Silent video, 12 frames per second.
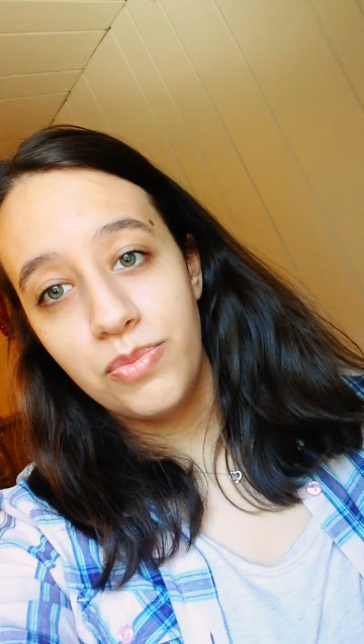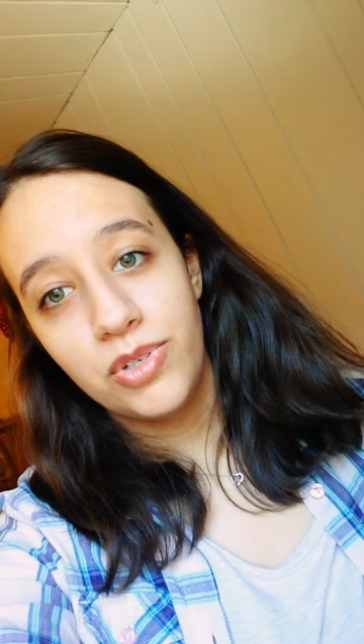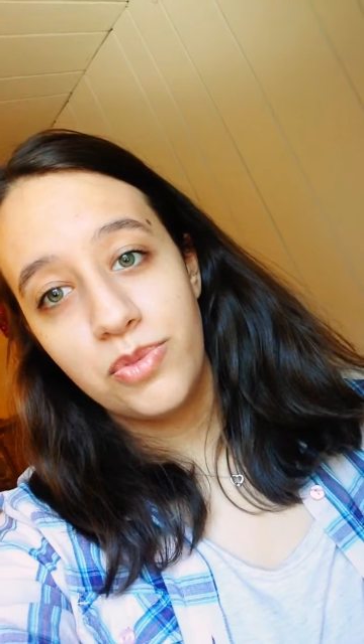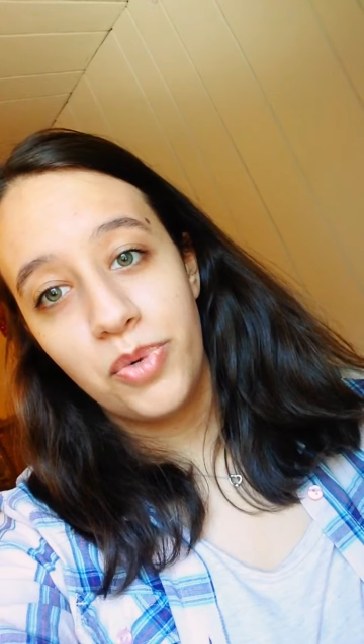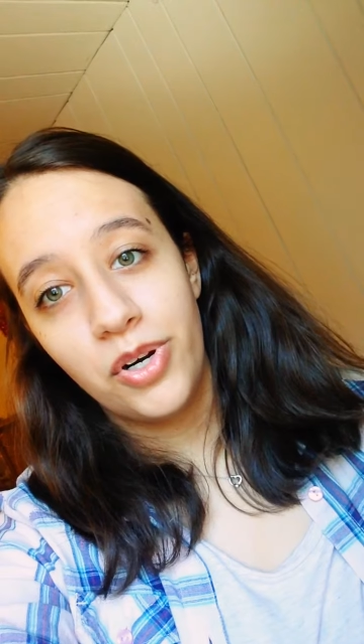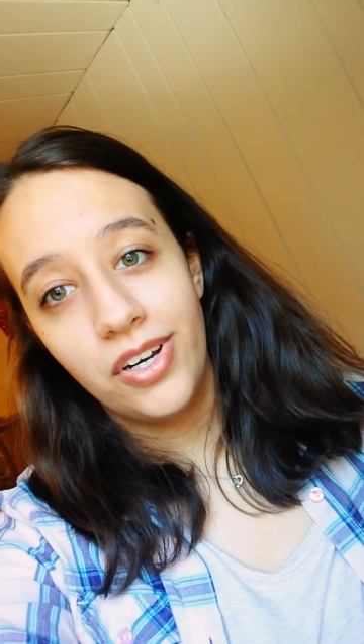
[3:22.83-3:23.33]

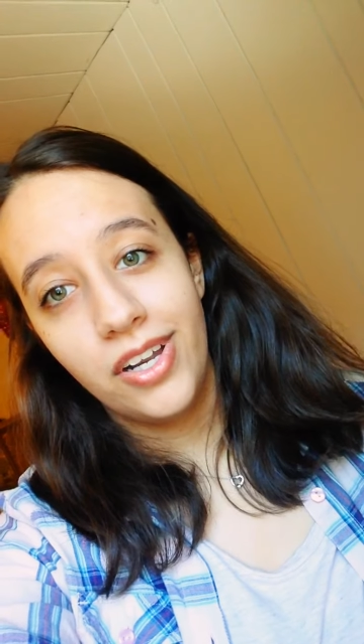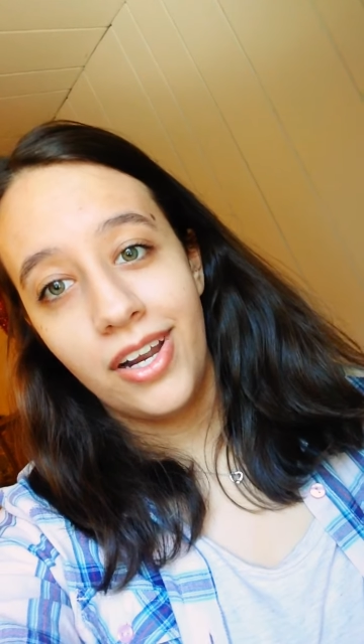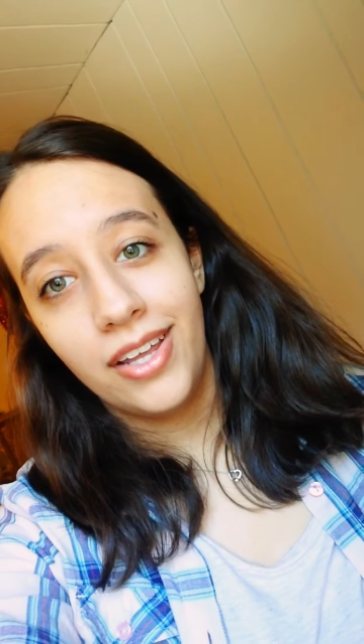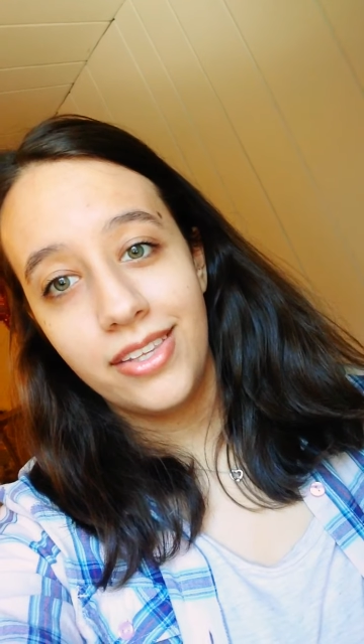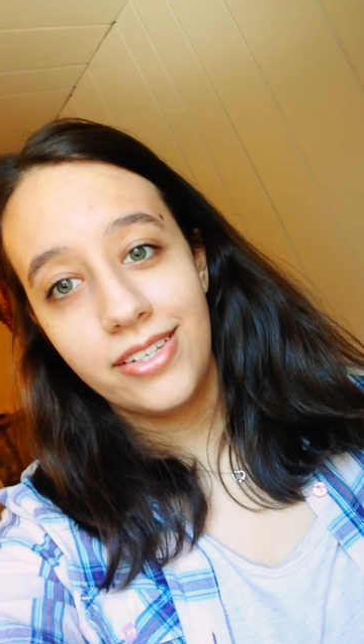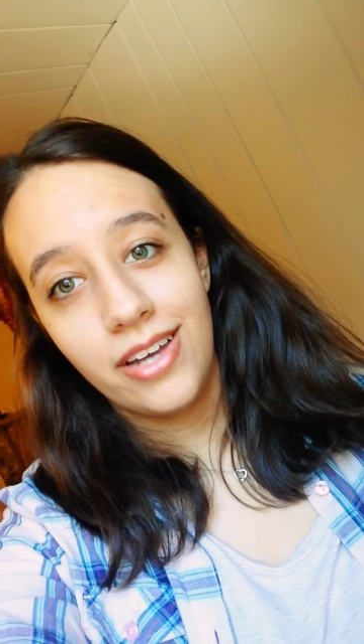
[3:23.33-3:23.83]
most pertinent
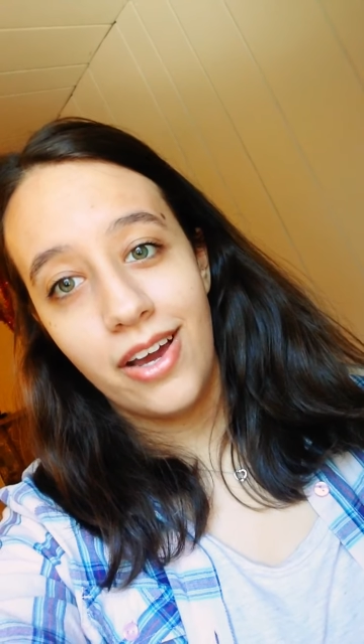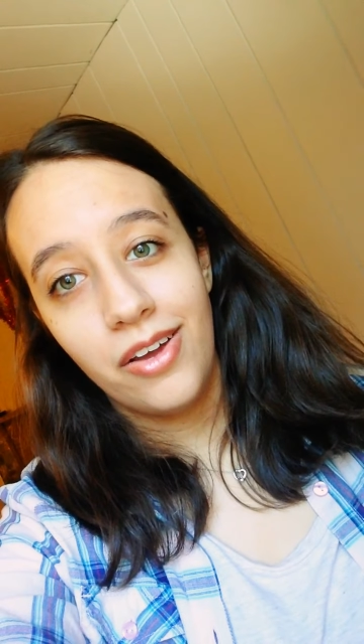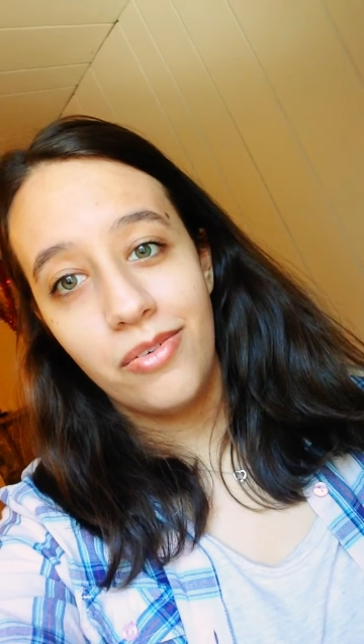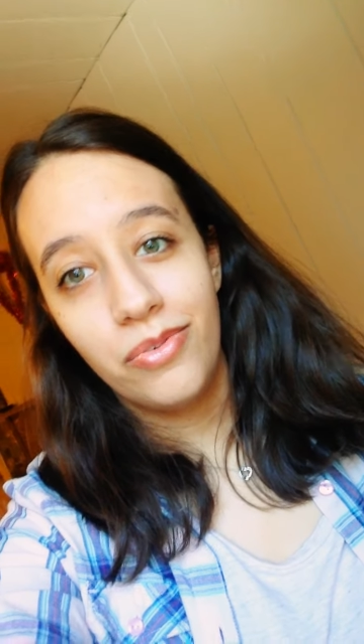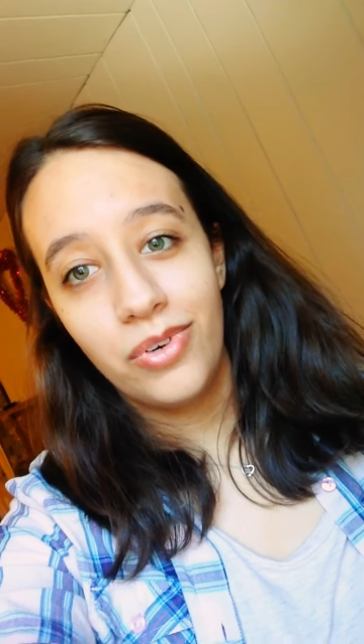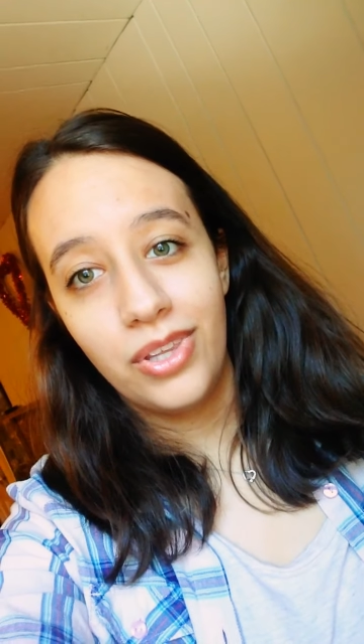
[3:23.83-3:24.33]
at the
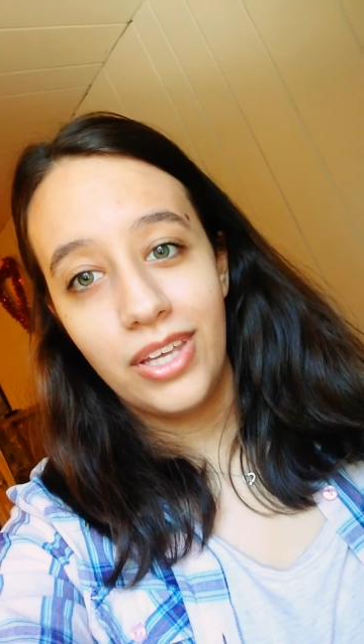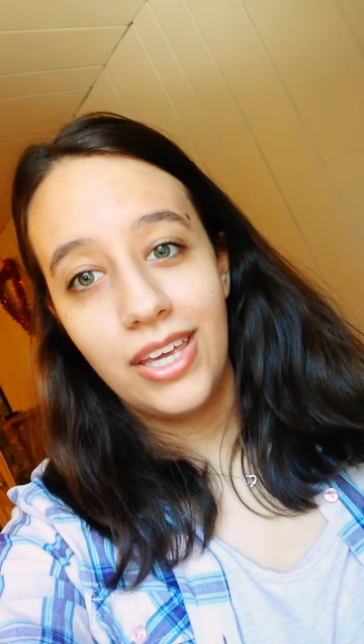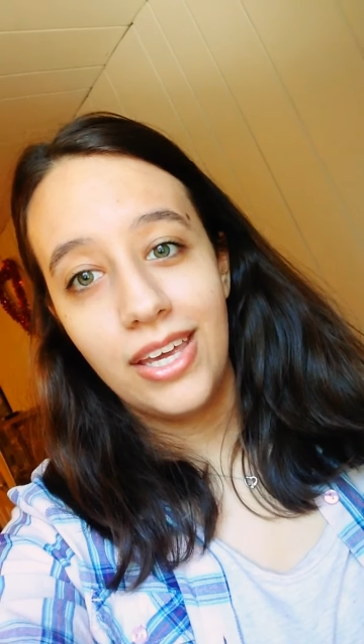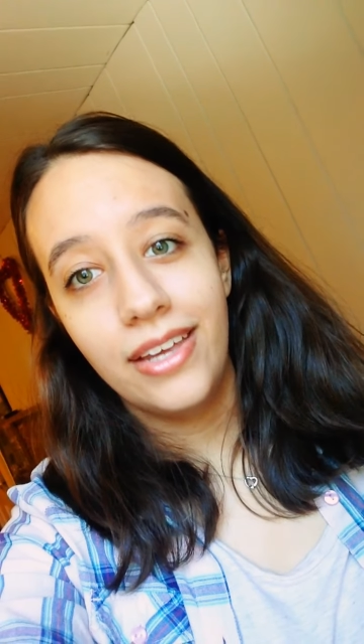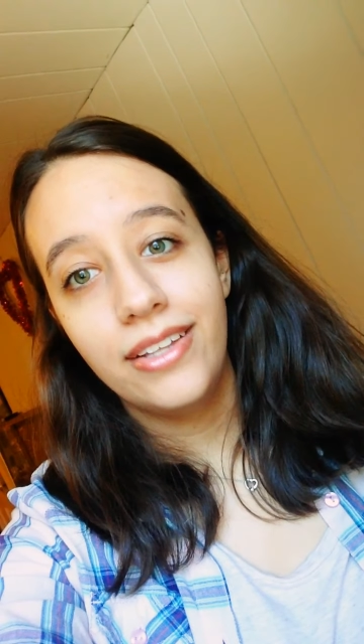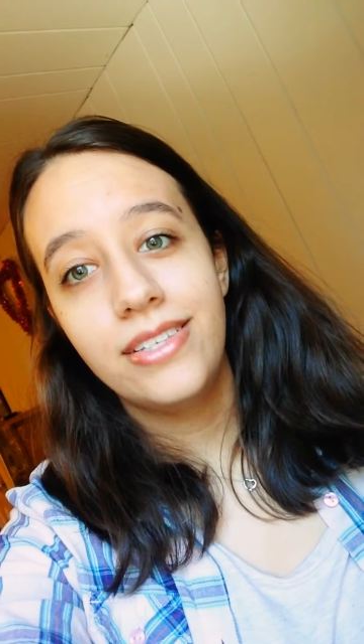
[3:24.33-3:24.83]
time for the
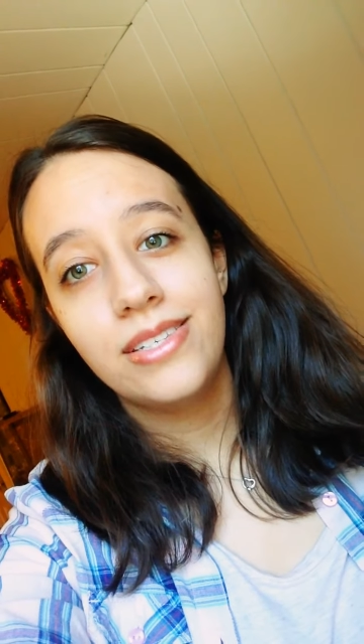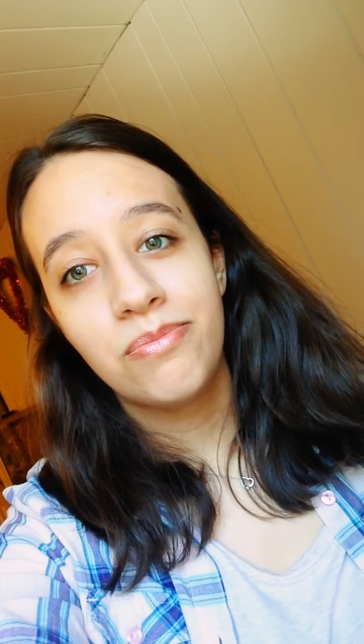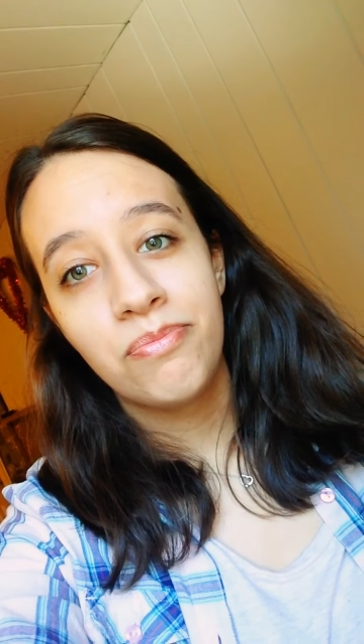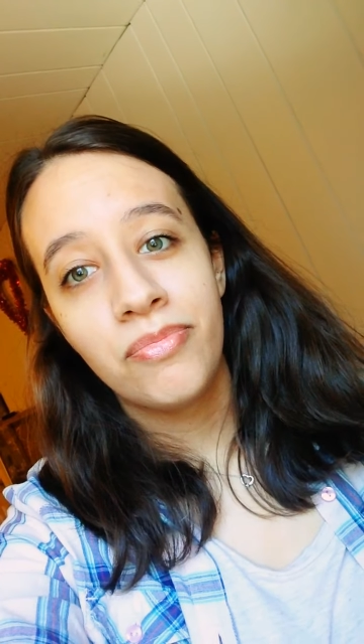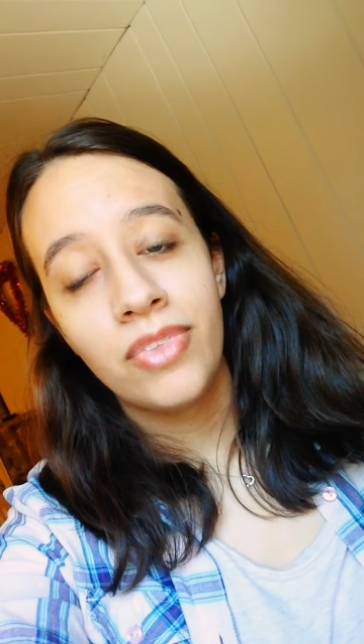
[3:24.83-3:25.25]
kids.